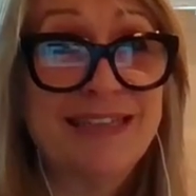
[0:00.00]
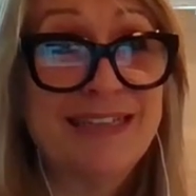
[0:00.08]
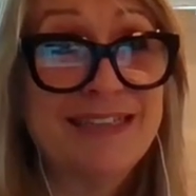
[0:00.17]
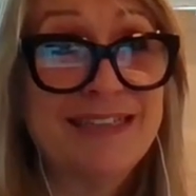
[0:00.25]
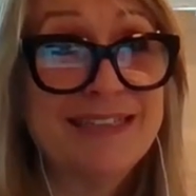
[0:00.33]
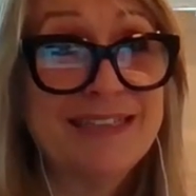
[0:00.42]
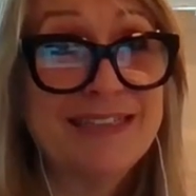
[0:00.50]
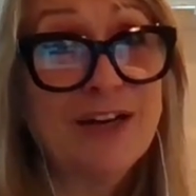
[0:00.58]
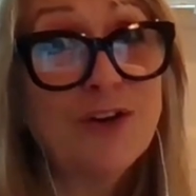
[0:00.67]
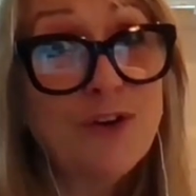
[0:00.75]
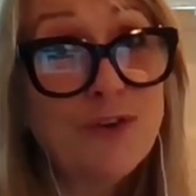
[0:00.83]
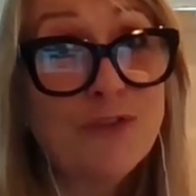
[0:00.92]
and a
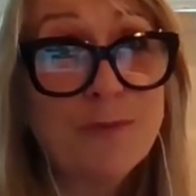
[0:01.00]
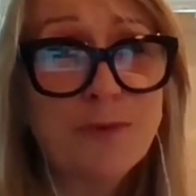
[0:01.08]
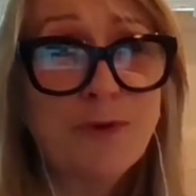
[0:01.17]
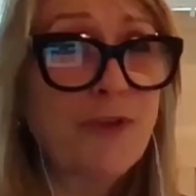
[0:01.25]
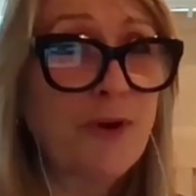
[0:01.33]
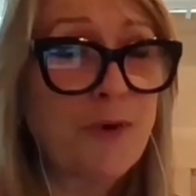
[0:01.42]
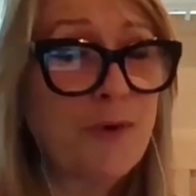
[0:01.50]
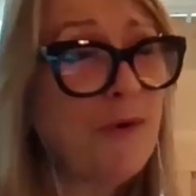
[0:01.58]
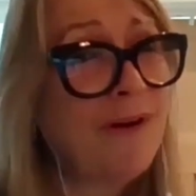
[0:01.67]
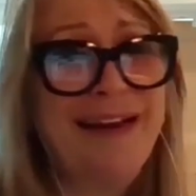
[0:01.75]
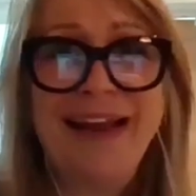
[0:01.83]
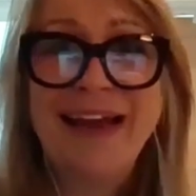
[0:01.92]
lot of them, although
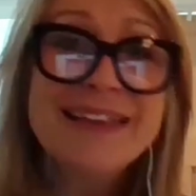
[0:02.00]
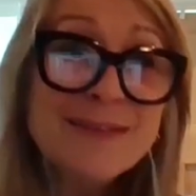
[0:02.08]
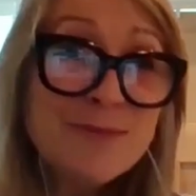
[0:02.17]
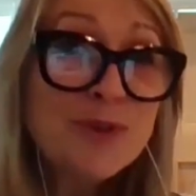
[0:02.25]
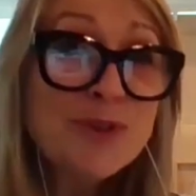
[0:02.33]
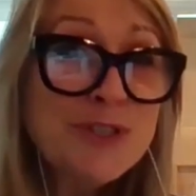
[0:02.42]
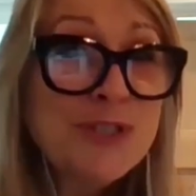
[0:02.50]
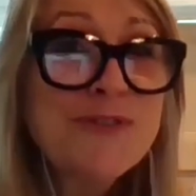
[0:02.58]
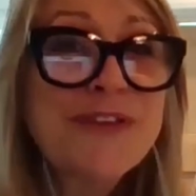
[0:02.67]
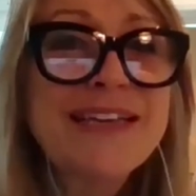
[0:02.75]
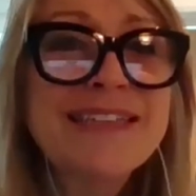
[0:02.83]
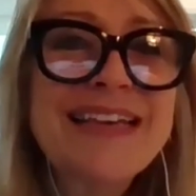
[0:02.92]
I nag them not to do
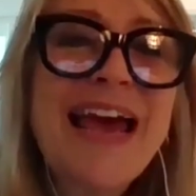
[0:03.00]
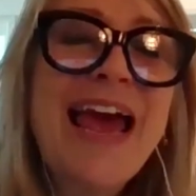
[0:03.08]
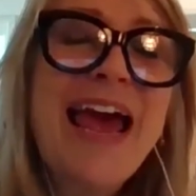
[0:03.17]
this,